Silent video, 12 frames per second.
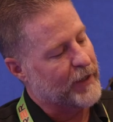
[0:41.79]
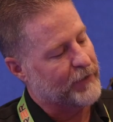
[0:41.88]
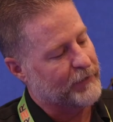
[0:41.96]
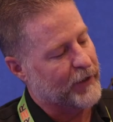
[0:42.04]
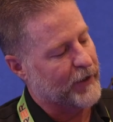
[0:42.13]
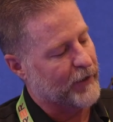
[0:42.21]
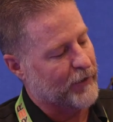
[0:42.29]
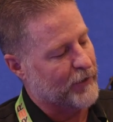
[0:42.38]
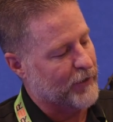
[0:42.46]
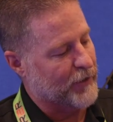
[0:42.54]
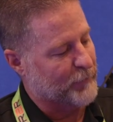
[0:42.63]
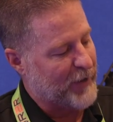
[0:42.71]
And they
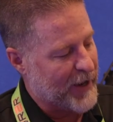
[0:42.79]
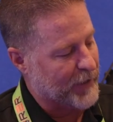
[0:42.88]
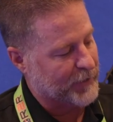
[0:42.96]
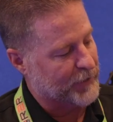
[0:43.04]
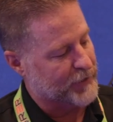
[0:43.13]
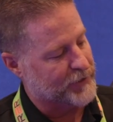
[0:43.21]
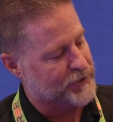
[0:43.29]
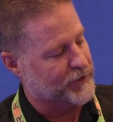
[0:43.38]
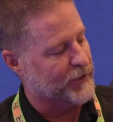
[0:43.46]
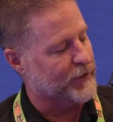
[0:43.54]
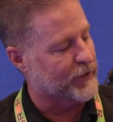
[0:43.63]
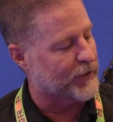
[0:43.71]
are packaged
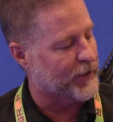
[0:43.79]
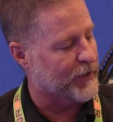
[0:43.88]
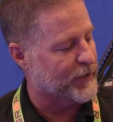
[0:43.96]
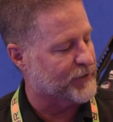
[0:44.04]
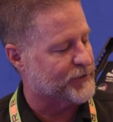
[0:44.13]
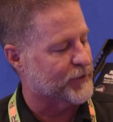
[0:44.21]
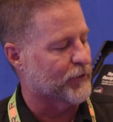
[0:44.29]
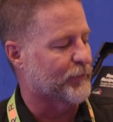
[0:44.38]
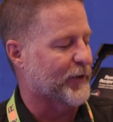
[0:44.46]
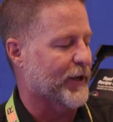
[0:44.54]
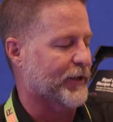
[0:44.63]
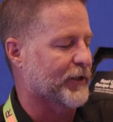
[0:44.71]
in a single
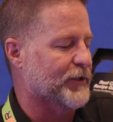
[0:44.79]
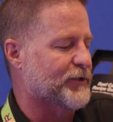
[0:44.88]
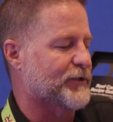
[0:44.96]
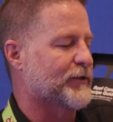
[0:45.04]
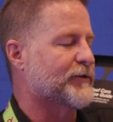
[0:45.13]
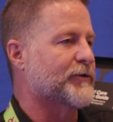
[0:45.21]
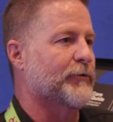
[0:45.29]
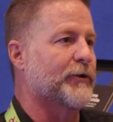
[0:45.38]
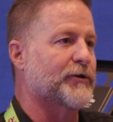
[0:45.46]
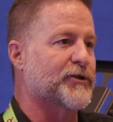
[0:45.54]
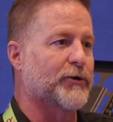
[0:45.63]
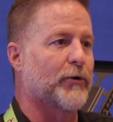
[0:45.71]
package. So
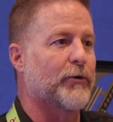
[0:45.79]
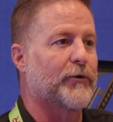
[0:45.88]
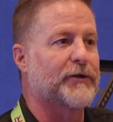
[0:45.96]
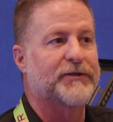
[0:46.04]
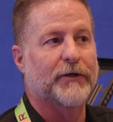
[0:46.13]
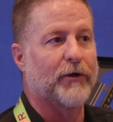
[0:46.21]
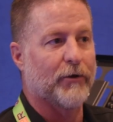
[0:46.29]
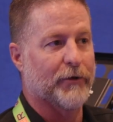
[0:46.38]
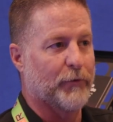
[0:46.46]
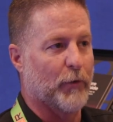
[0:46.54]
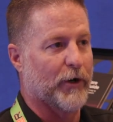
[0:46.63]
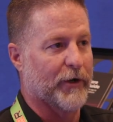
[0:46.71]
they're sold as an
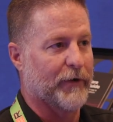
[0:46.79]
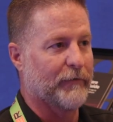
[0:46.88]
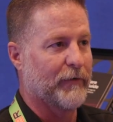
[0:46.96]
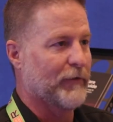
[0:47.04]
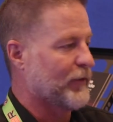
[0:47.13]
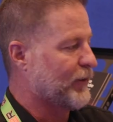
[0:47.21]
all-in-one.